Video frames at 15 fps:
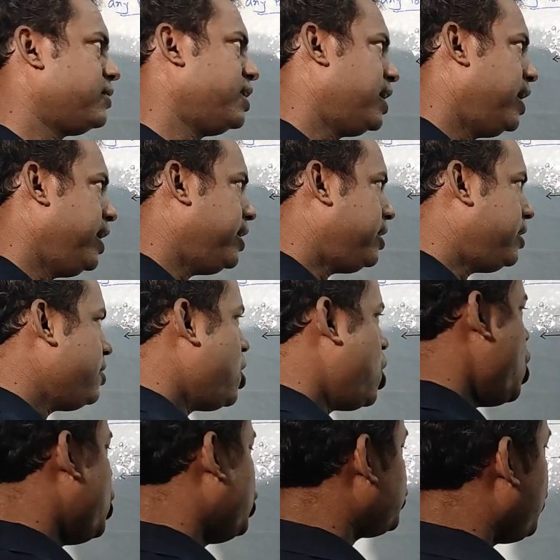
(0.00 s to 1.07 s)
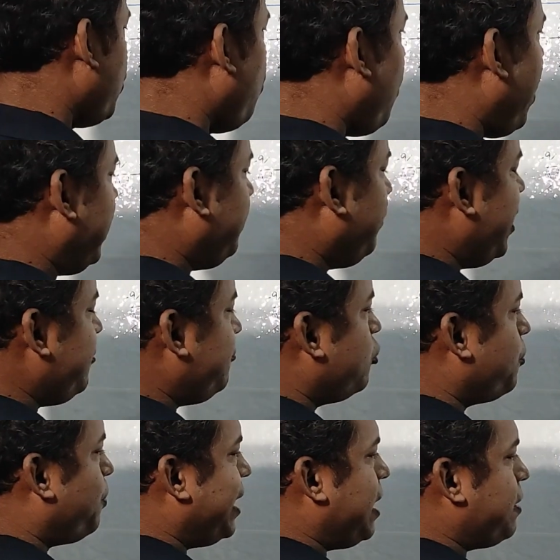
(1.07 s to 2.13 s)
Clear? So 1 by
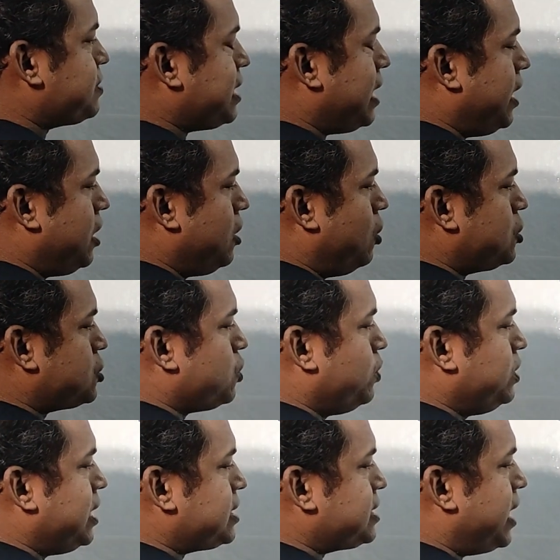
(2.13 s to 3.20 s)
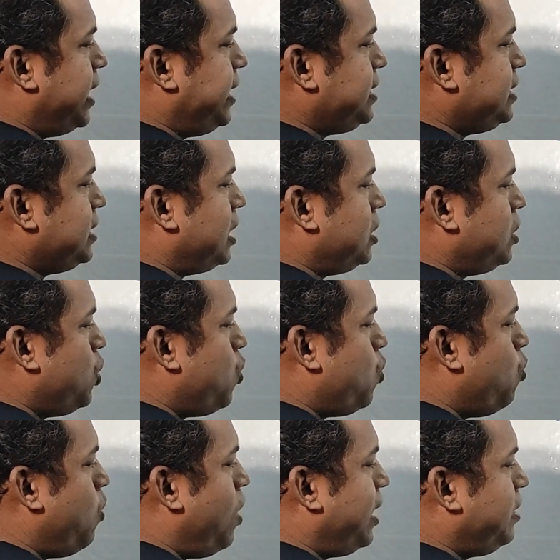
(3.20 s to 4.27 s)
4 pi epsilon naught. So we just write here
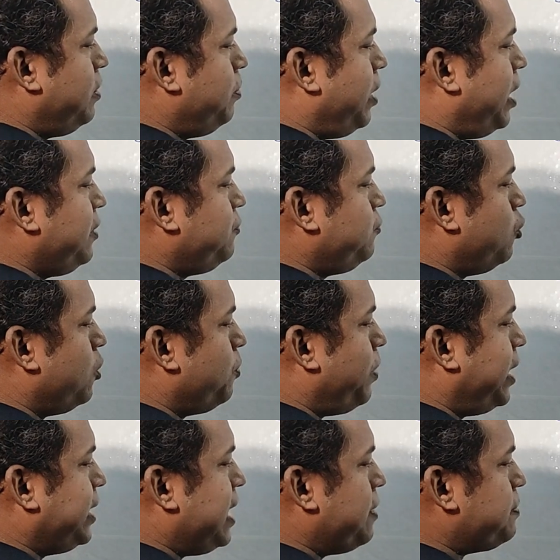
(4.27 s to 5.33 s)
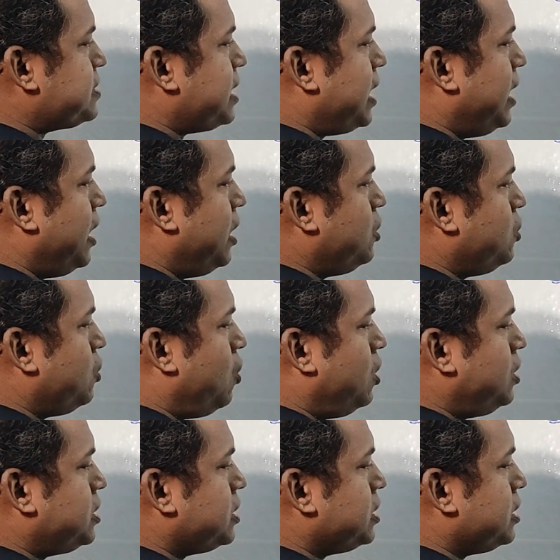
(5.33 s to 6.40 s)
1 by 4 pi epsilon
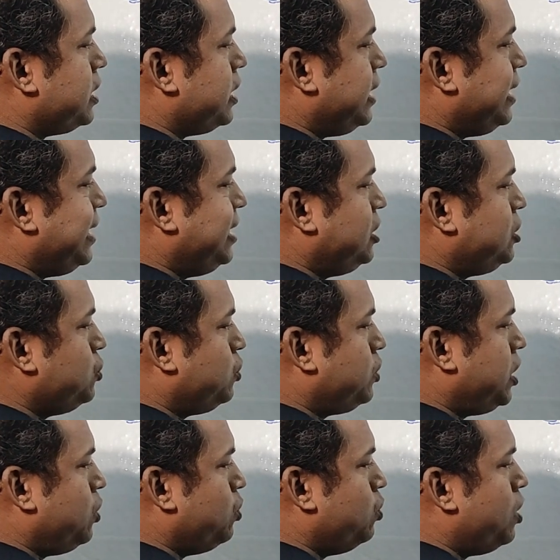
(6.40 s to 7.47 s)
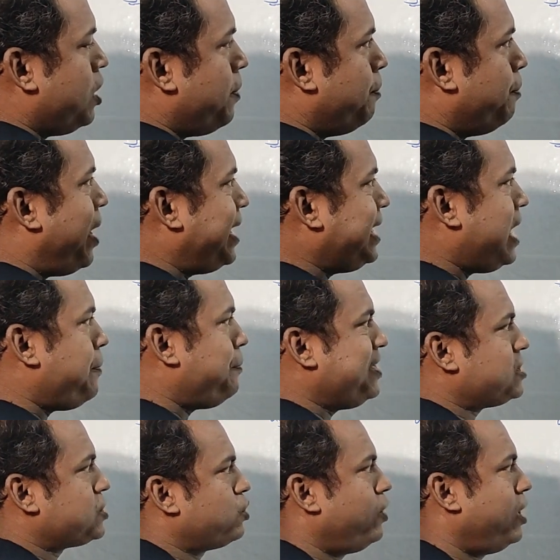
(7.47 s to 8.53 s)
naught into Q by AP
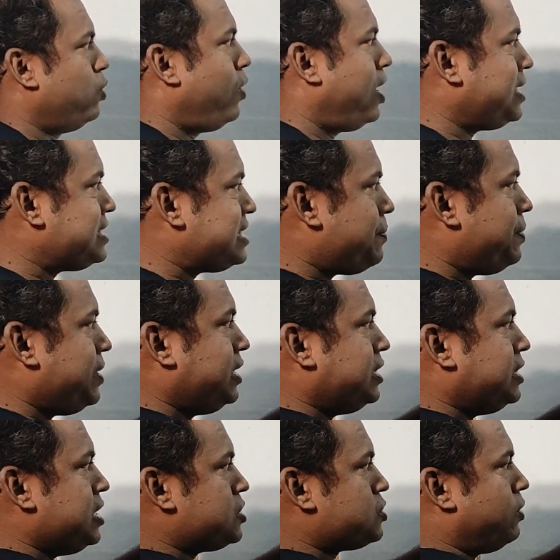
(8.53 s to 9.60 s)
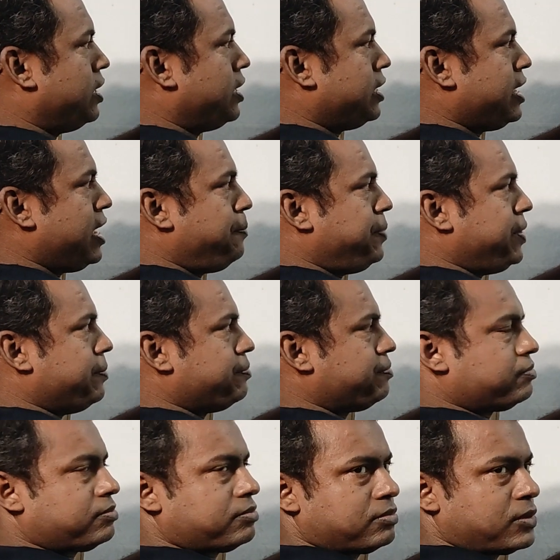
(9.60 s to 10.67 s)
square. What is AP? This one, AP.
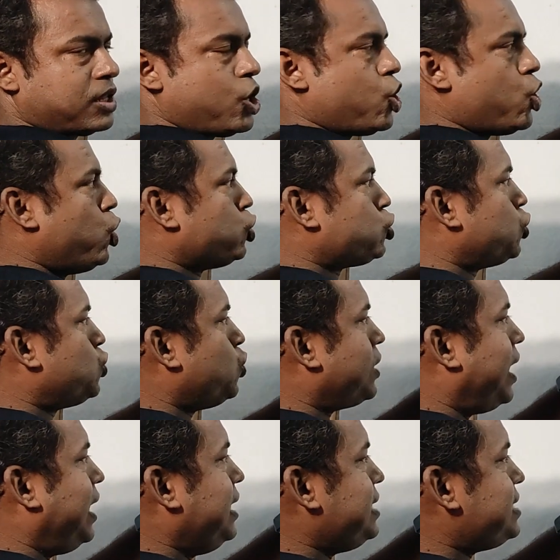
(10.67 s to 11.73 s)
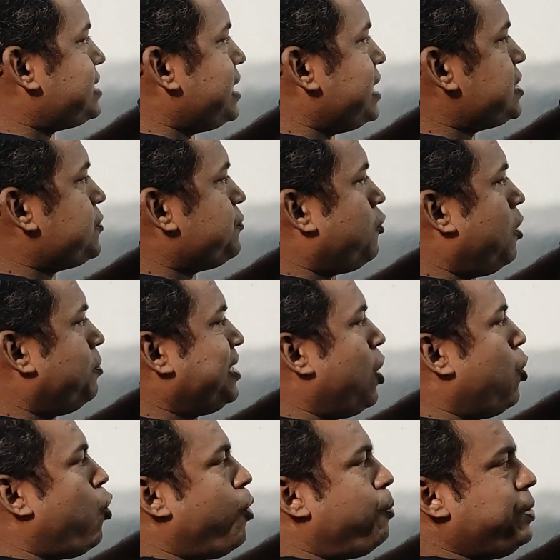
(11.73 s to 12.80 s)
So total distance from the
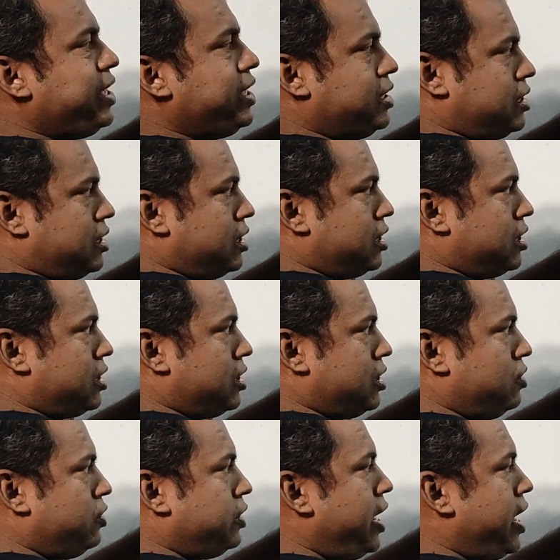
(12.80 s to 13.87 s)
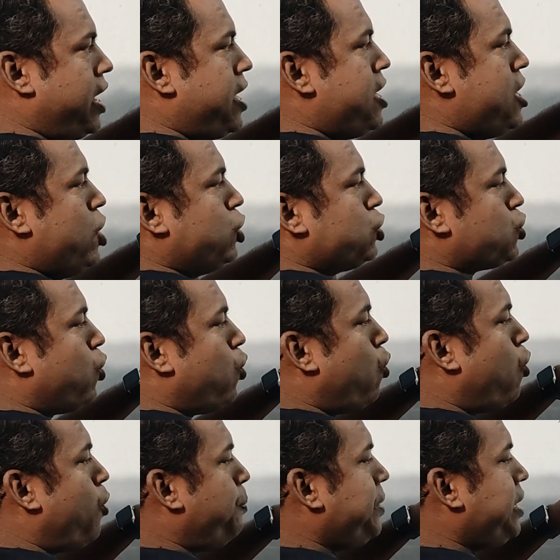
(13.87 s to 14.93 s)
OP. Okay. So
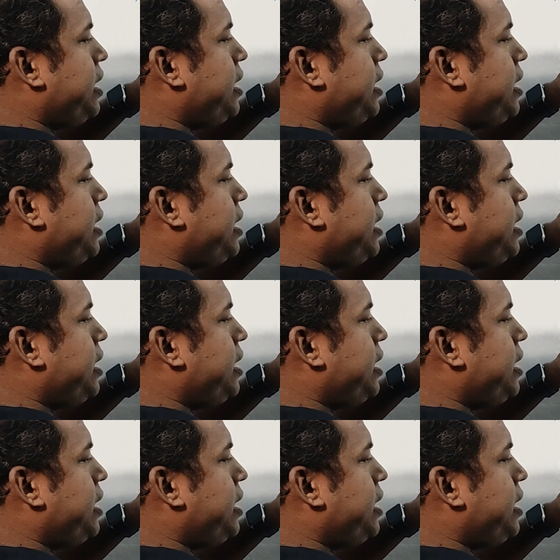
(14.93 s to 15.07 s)
OP